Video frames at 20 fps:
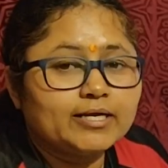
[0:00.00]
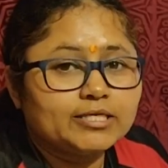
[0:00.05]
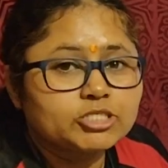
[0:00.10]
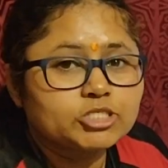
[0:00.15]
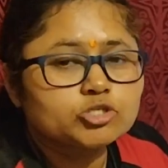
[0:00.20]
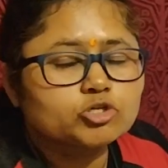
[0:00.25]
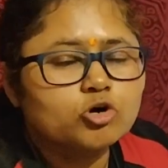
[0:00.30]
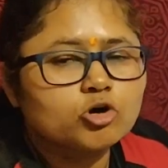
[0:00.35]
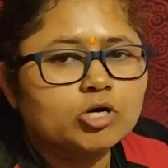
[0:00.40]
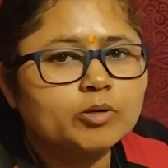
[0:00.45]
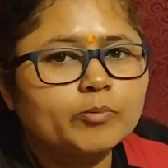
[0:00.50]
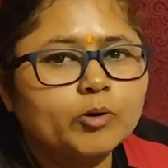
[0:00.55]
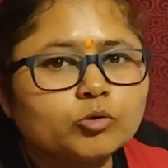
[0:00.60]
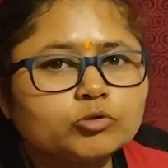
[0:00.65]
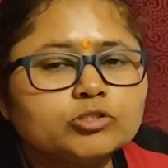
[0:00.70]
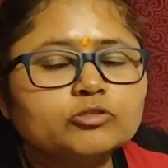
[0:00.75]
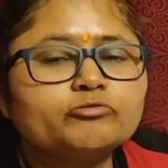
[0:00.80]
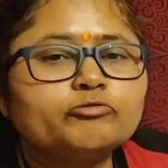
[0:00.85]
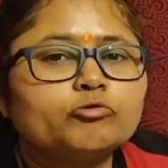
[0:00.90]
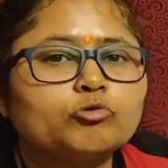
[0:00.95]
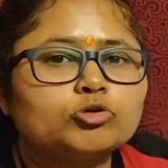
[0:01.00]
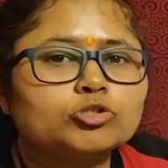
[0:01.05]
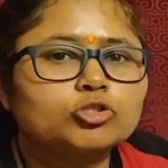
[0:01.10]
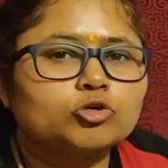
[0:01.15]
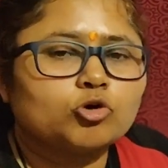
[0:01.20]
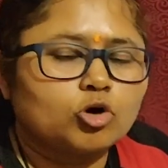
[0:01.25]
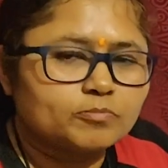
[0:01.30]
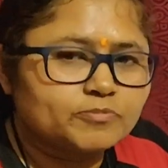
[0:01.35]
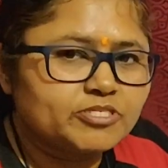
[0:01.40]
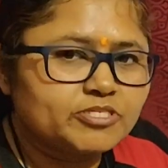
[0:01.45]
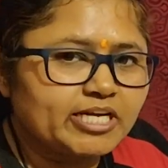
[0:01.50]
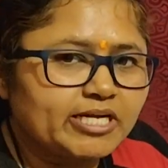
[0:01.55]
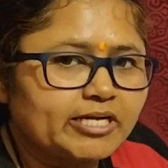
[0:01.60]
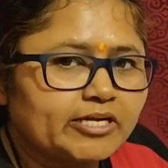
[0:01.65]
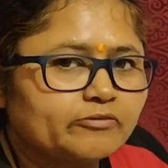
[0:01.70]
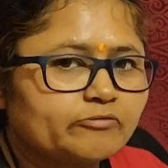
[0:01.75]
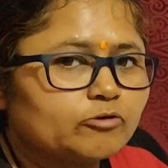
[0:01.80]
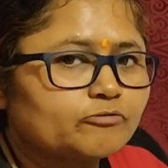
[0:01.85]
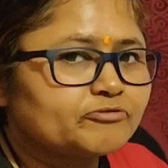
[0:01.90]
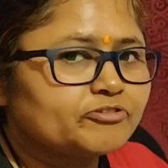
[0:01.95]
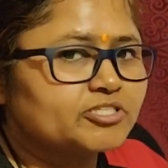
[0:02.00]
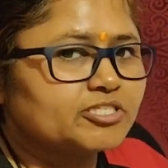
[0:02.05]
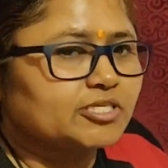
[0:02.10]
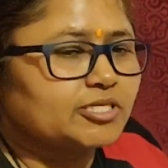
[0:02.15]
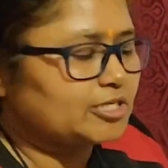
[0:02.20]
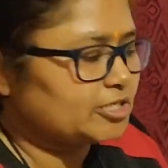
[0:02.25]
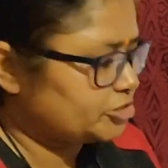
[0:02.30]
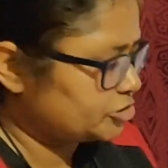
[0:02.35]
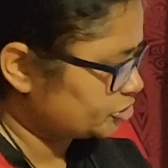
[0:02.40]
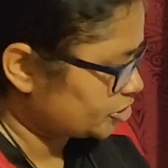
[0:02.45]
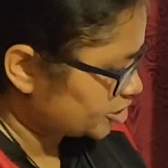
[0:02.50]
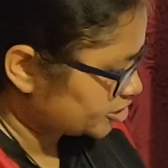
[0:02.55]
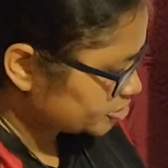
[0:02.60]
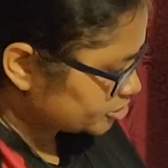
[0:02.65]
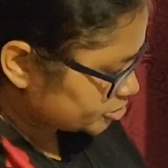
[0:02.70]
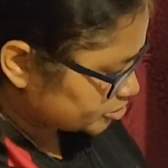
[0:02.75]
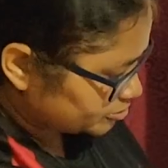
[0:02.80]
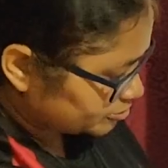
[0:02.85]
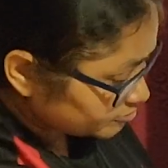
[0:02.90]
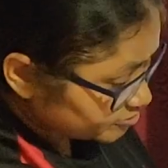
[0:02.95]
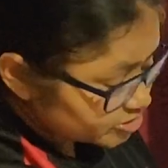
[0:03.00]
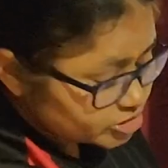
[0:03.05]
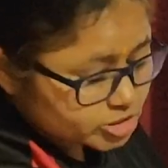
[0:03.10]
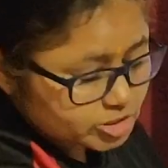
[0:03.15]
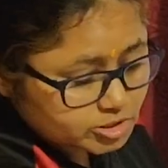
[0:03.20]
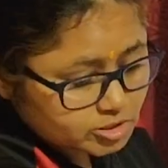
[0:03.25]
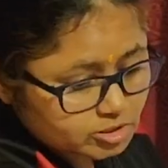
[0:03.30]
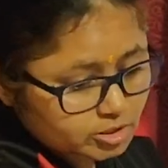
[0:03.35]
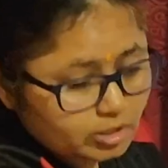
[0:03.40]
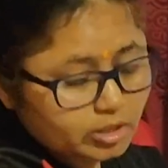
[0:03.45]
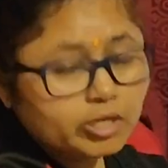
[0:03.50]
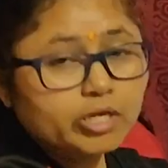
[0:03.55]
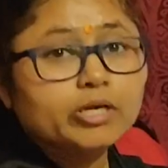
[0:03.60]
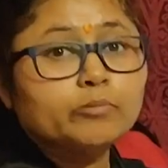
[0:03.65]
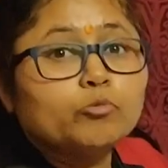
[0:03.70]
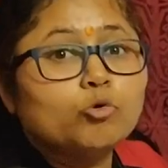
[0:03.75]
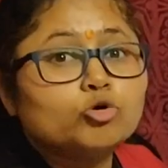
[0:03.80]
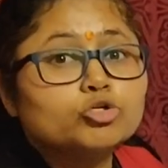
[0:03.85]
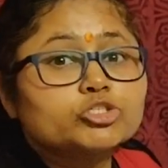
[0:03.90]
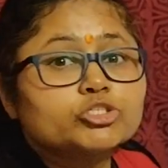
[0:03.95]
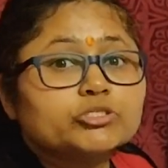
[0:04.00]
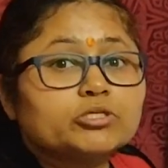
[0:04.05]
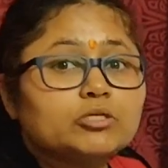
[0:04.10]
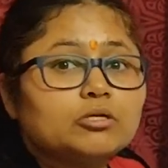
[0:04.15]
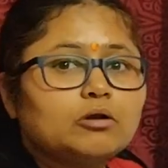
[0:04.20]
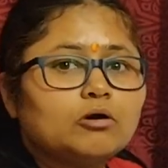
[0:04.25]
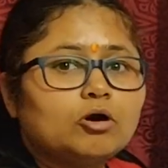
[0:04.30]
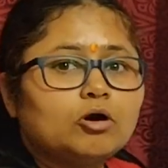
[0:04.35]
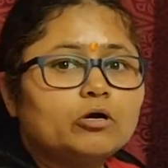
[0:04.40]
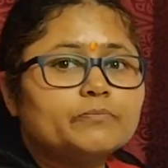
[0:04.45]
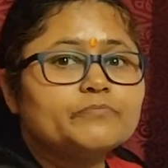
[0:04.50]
the fourth objective of physical education, which is emotional objective.